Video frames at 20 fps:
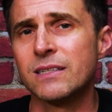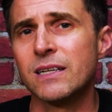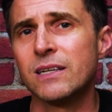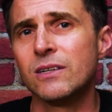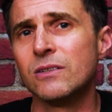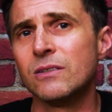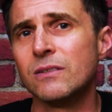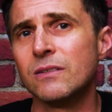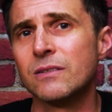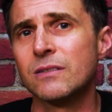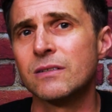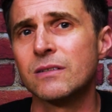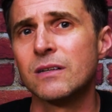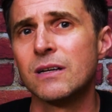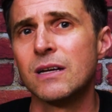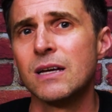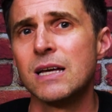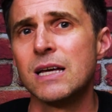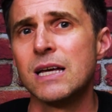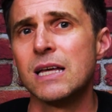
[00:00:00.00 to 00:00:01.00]
cells,
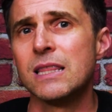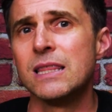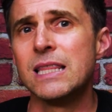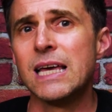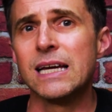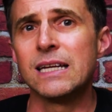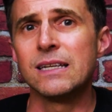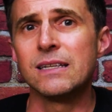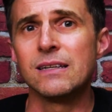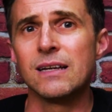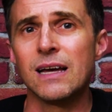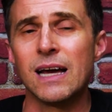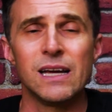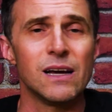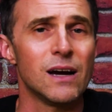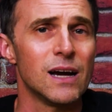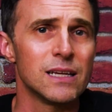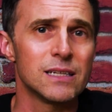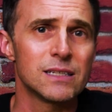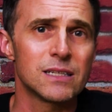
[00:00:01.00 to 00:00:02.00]
then
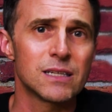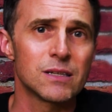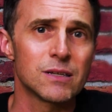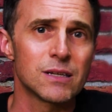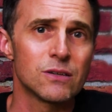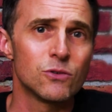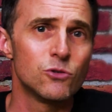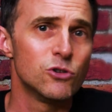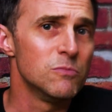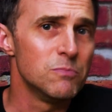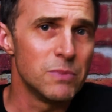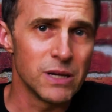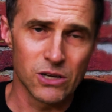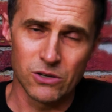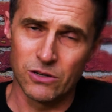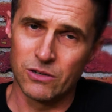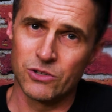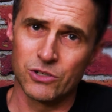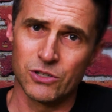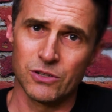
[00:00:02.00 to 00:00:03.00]
AIs couldn't be
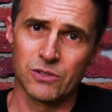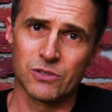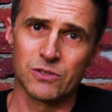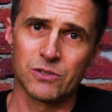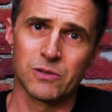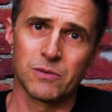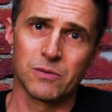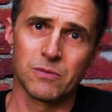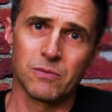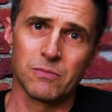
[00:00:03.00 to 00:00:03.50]
conscious.